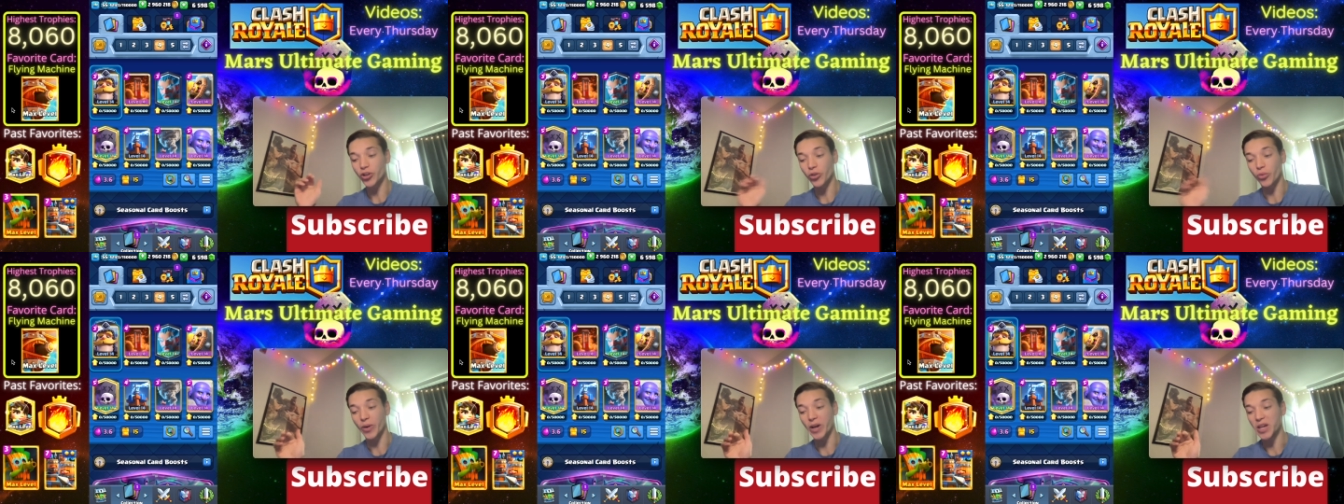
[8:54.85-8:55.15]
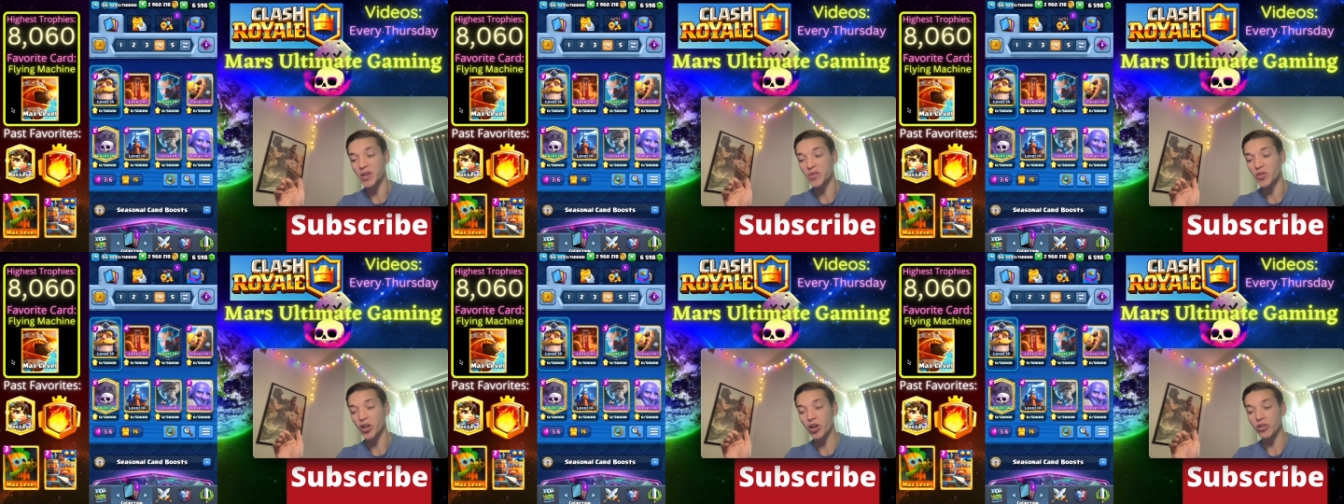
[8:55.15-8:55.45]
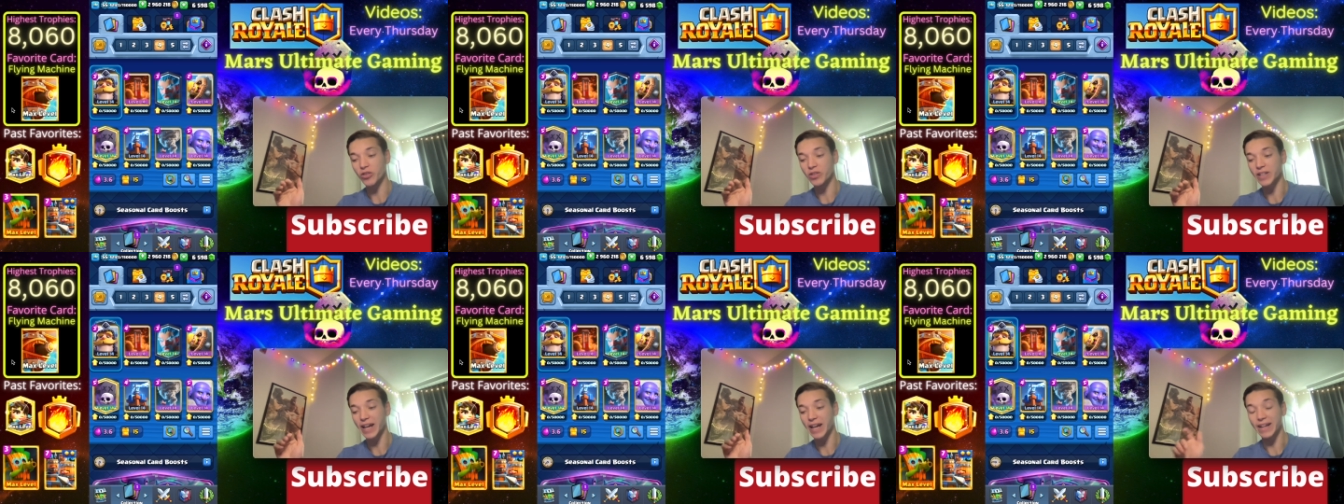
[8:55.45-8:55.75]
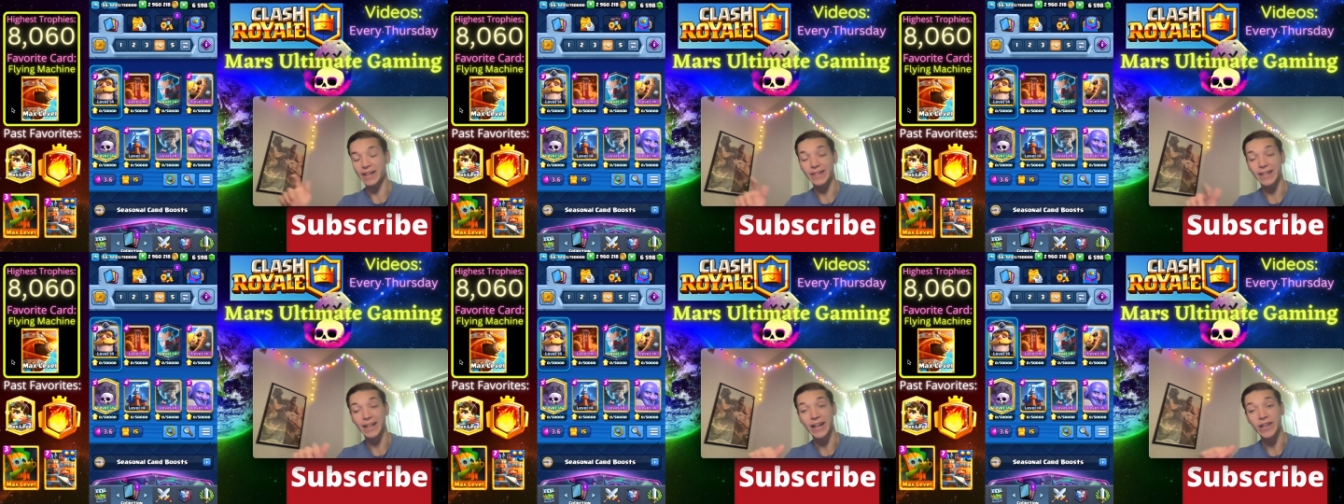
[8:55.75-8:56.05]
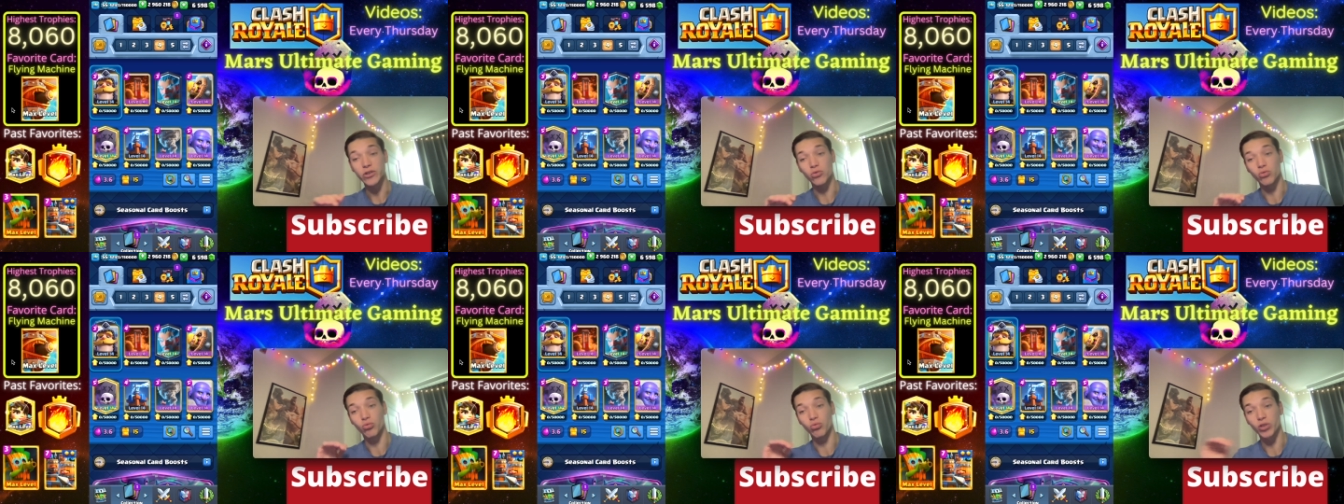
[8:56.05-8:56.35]
Graveyard deck that
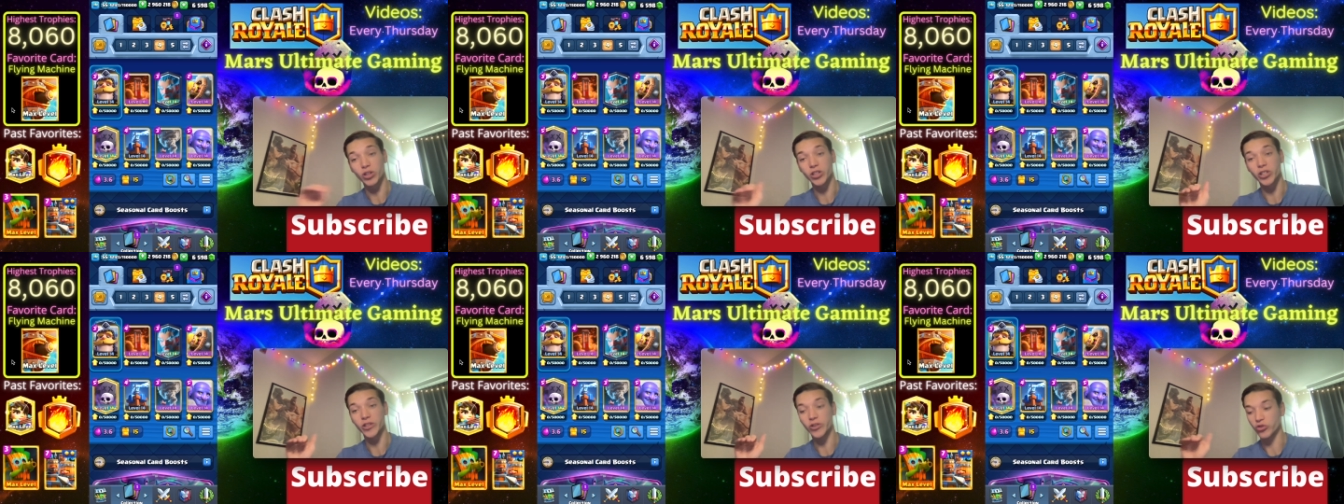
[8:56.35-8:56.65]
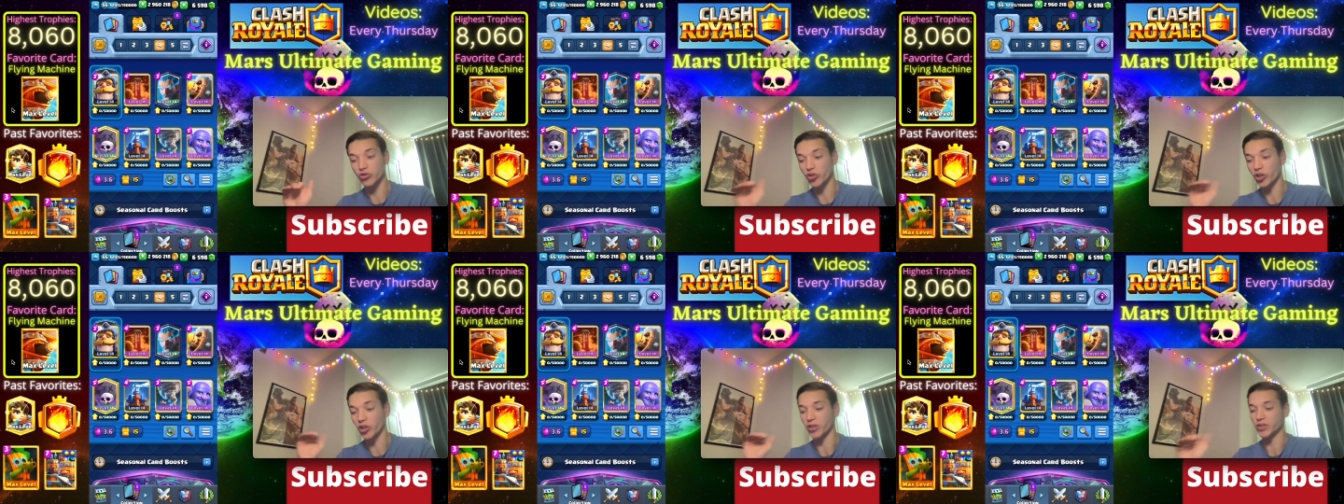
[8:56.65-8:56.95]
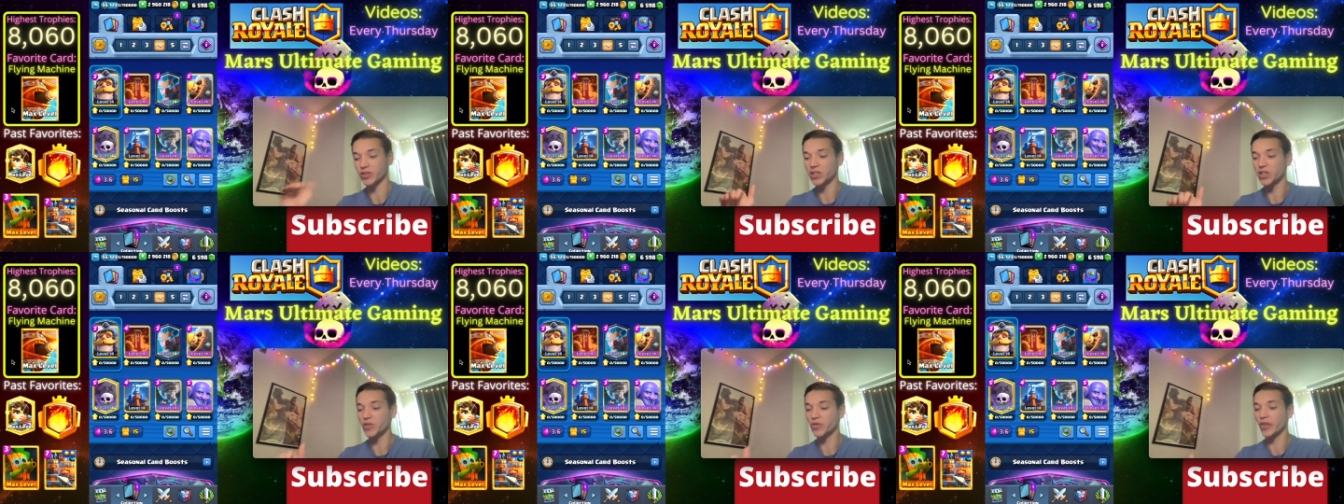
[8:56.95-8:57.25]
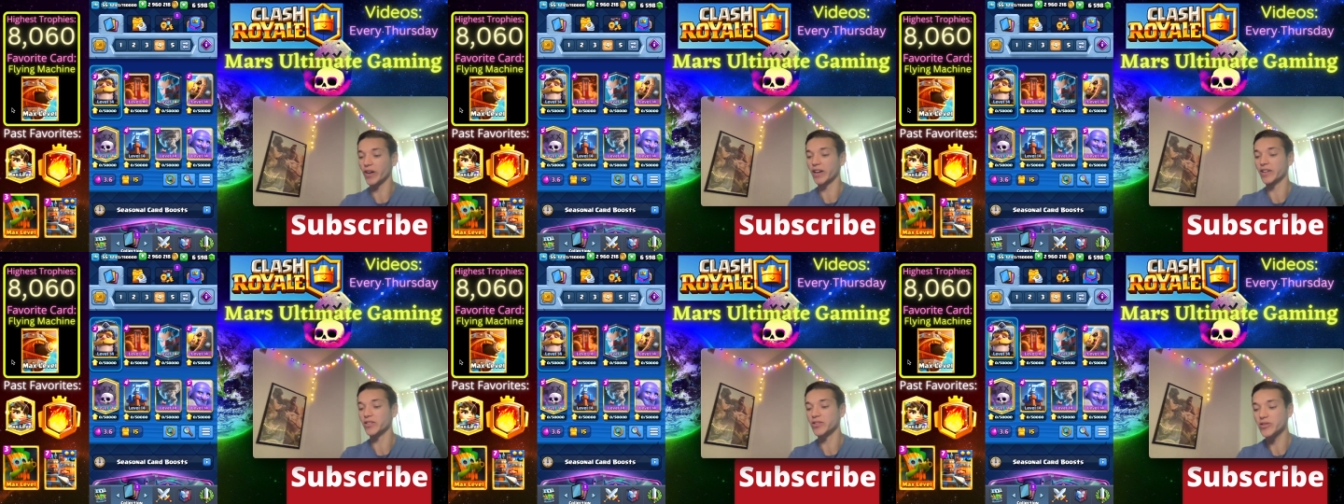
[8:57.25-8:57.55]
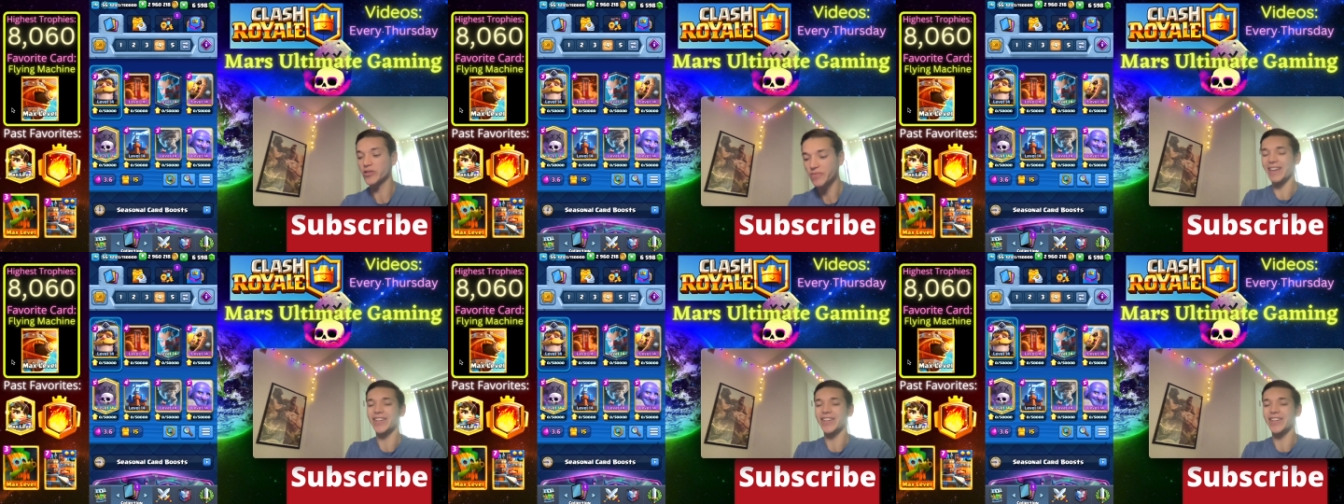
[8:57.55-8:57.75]
has really strong defense.